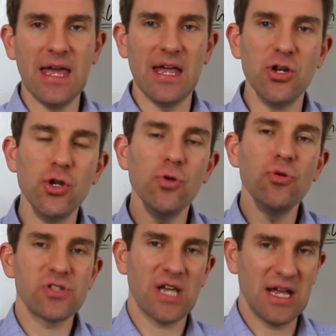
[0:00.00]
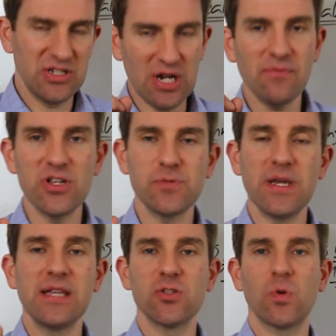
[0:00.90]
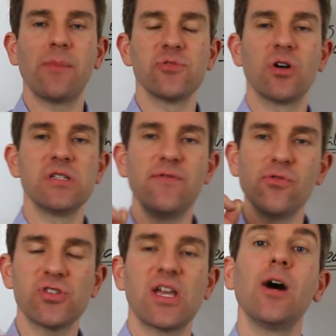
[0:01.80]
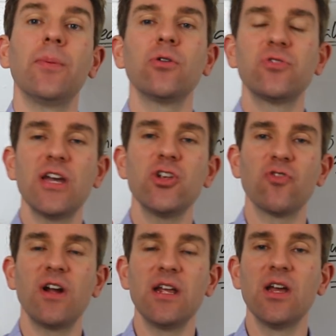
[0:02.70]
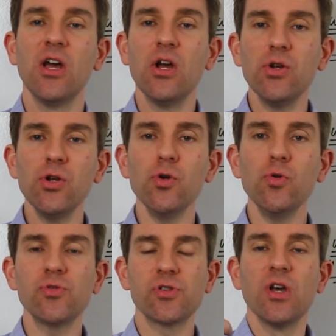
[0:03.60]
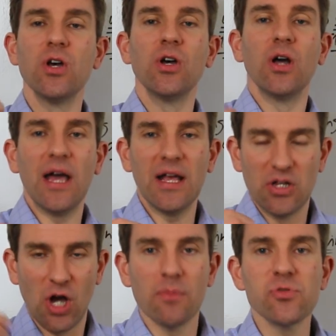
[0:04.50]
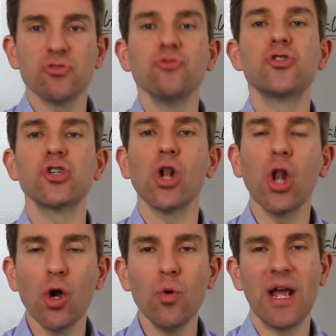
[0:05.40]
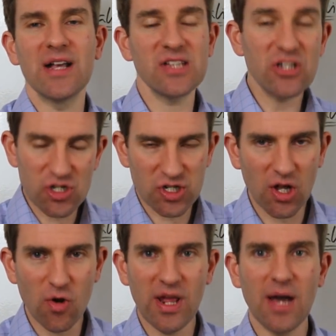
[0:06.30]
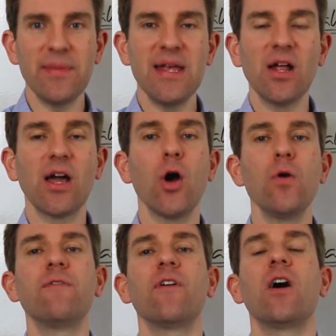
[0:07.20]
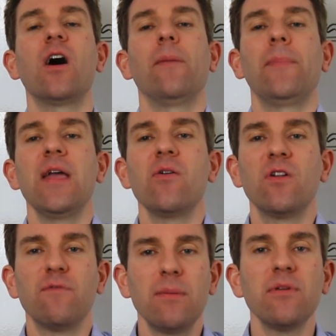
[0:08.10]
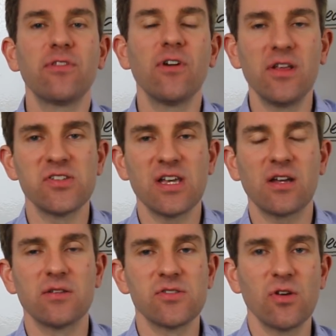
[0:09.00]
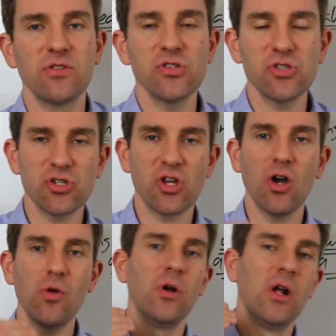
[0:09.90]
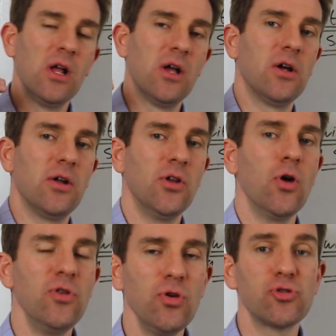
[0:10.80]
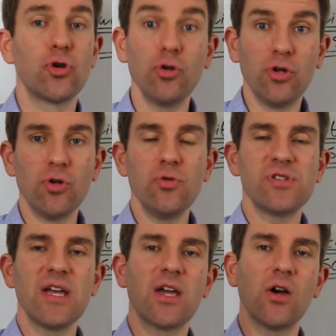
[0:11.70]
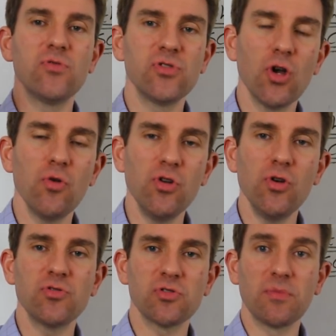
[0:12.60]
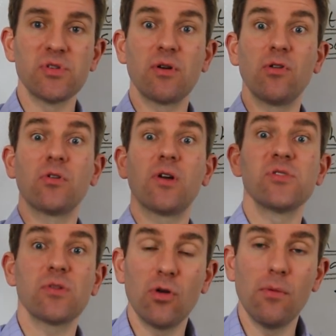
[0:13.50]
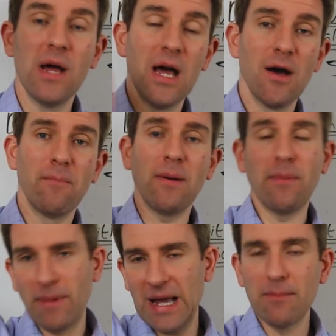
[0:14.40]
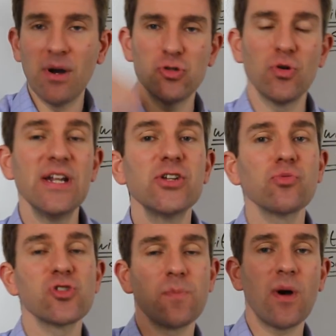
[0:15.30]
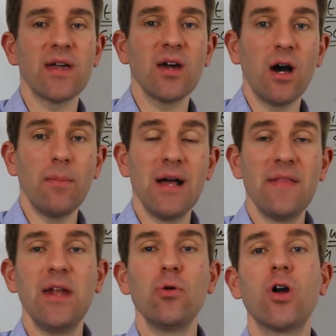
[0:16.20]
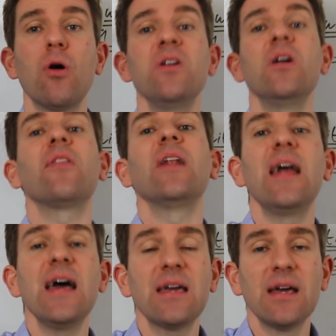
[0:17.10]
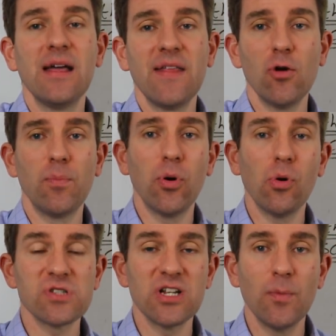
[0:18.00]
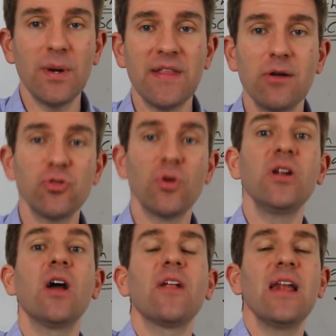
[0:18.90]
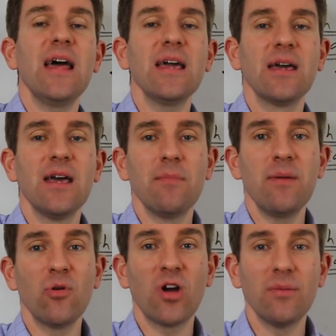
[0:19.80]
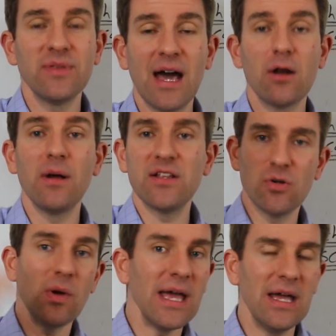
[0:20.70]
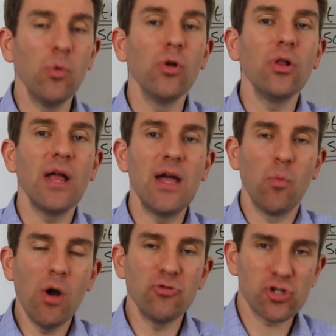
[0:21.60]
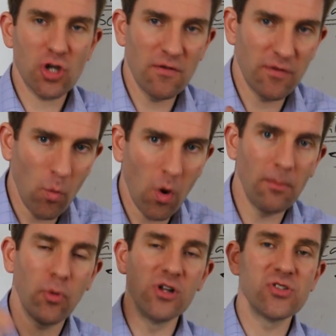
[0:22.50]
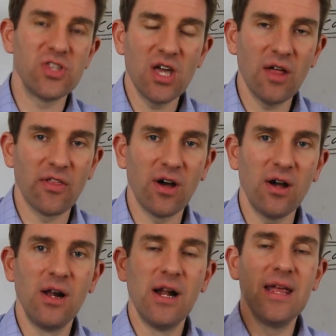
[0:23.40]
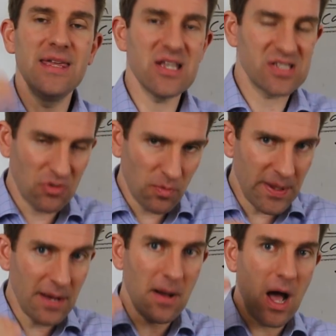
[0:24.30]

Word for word: news, generally speaking, this is what happens, guys. If you're scalping or day trading, news comes through slowly. I say slowly, I mean like over a period of maybe 30 seconds. So it doesn't just go no news, good news. It goes no news, something's going on, something's going on, bang, bang, it might do an initial spike up, then it will go another leg, then it will pause a little bit, then it will do another leg, maybe it will come down. So it will, it won't just go from one point to the other. Yes, there will be a,